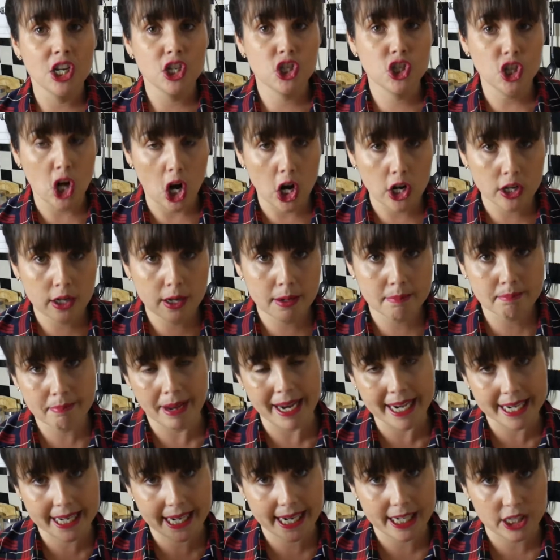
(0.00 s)
Don't
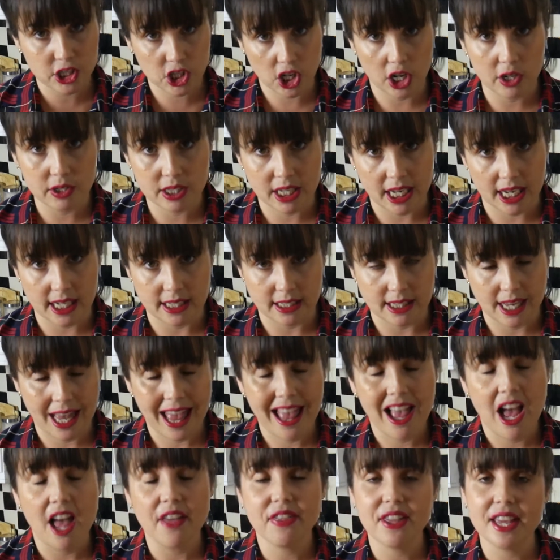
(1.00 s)
make excuses.
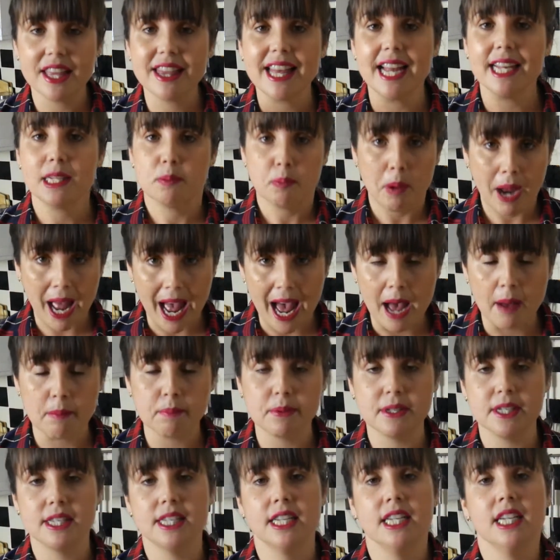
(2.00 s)
I think that's
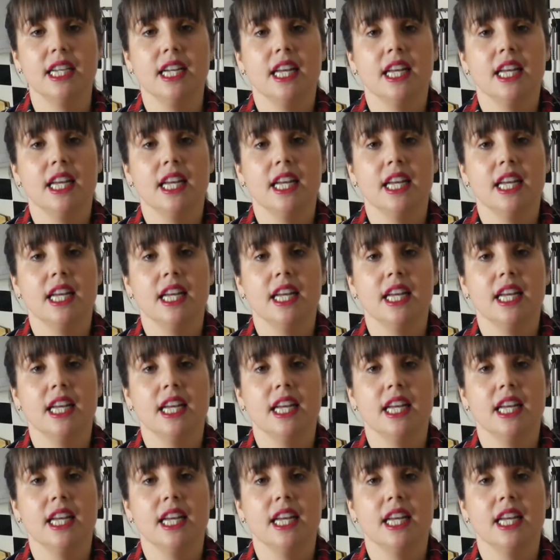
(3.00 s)
perhaps